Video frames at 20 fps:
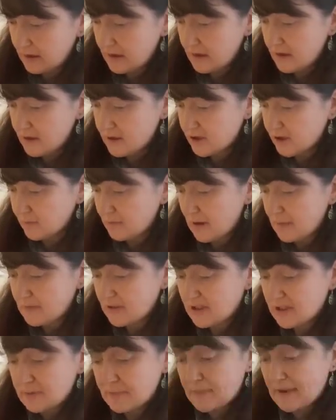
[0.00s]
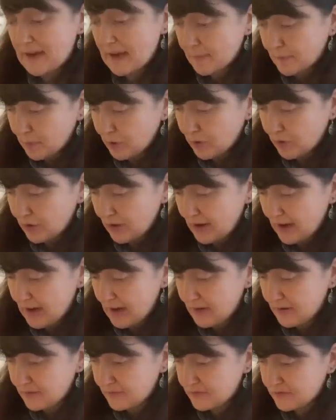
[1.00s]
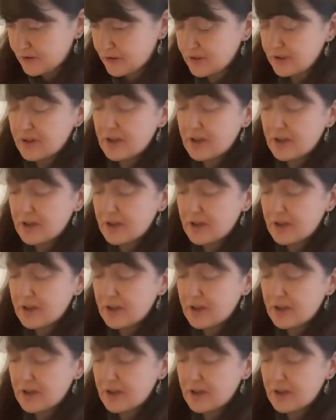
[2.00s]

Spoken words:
sometimes it's a paper craft.